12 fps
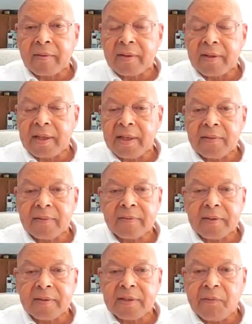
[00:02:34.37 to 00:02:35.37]
the
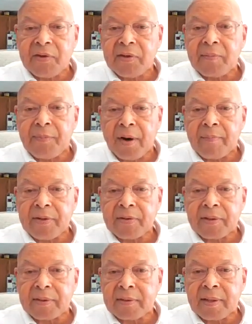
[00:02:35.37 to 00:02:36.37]
different
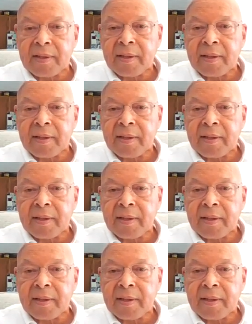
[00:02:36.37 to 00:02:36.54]
departments, and